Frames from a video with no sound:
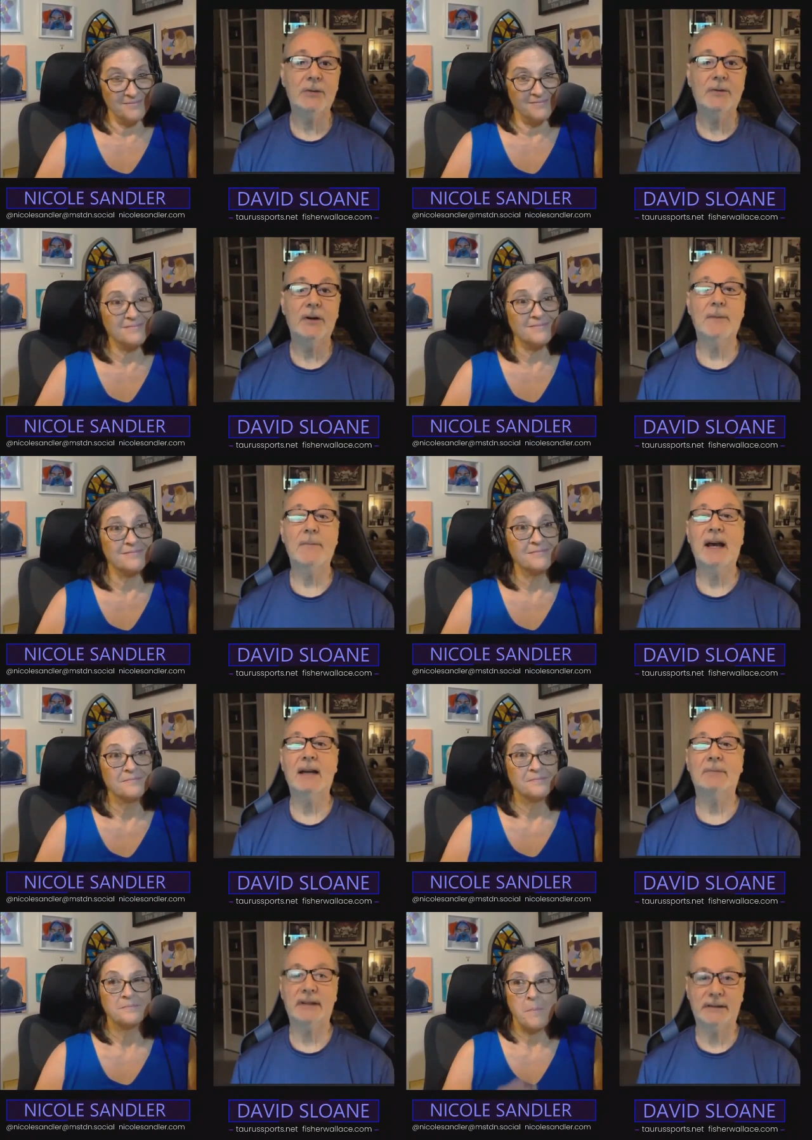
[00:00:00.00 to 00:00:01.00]
Speaker 1: went to a
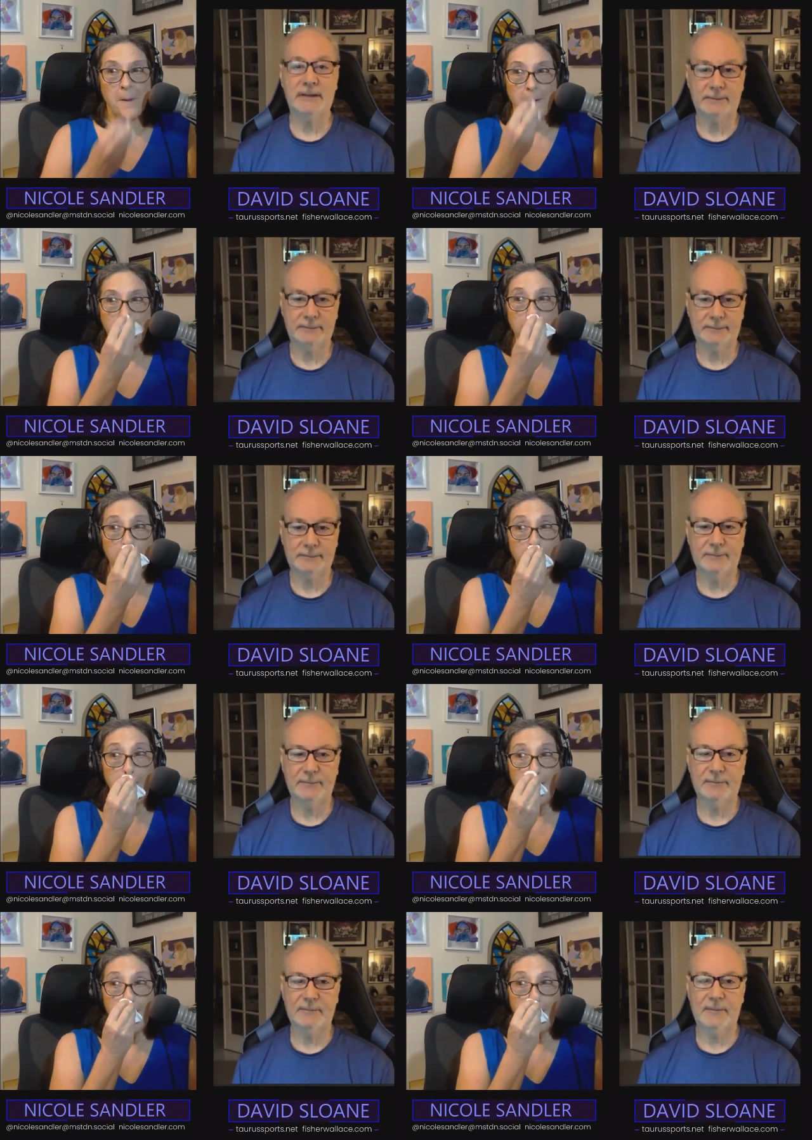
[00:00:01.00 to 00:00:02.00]
very bad place.
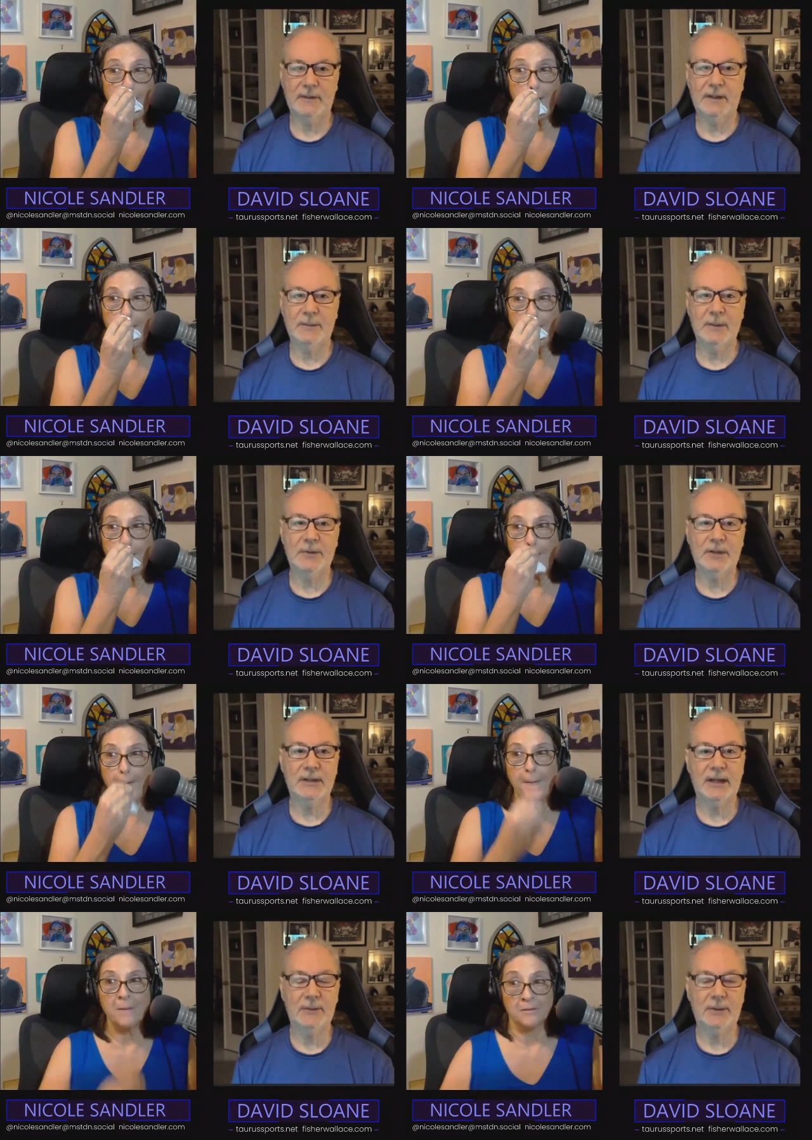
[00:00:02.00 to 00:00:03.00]
Uh-huh. Let me
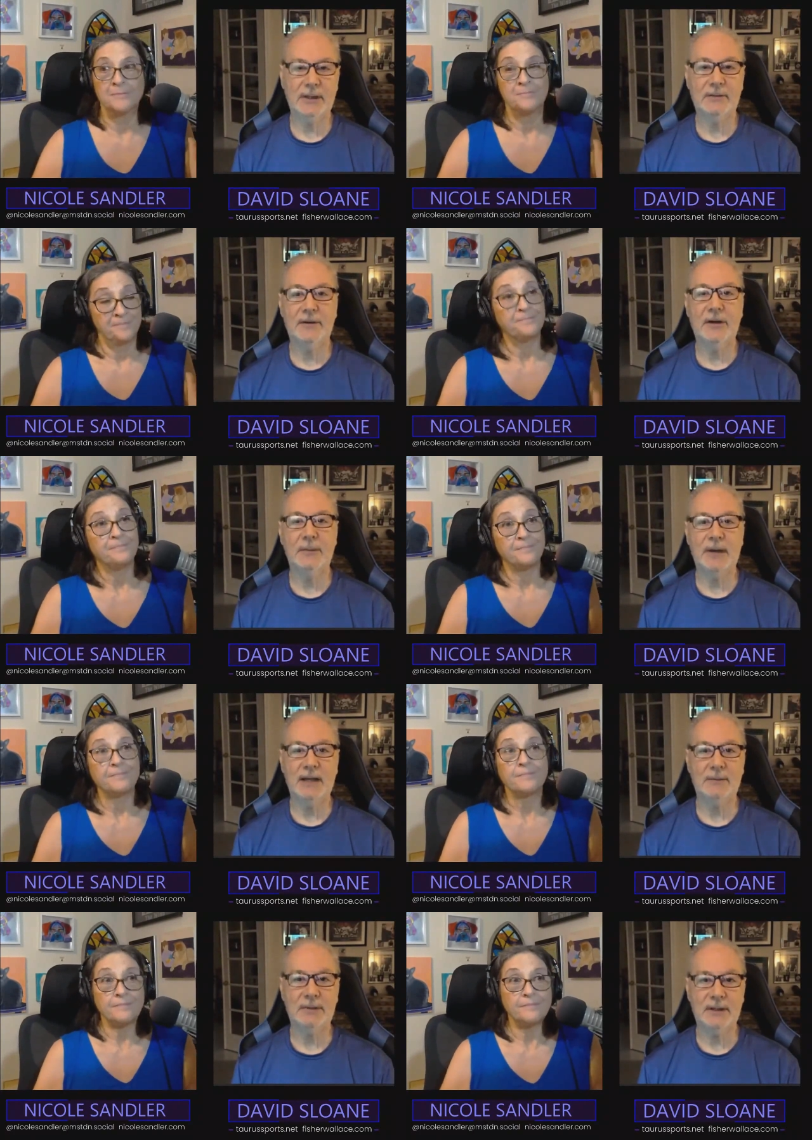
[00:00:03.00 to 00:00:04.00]
put it that way, a
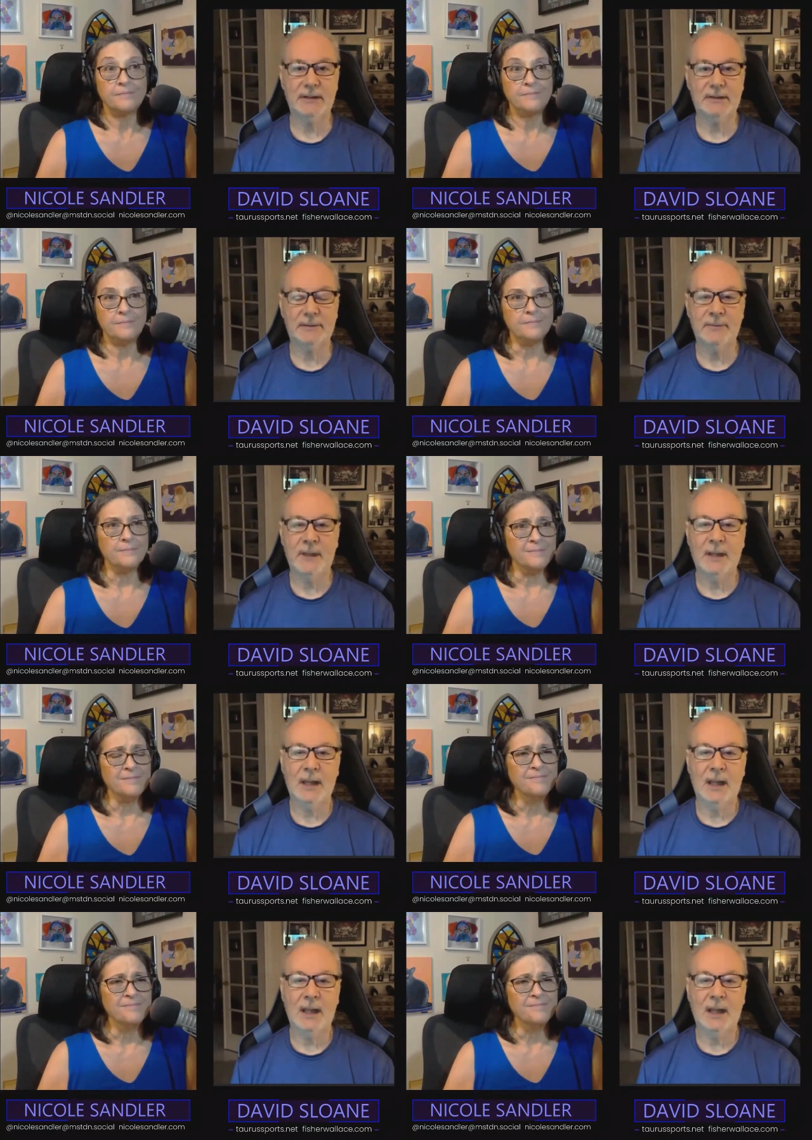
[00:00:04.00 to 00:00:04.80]
very bad place.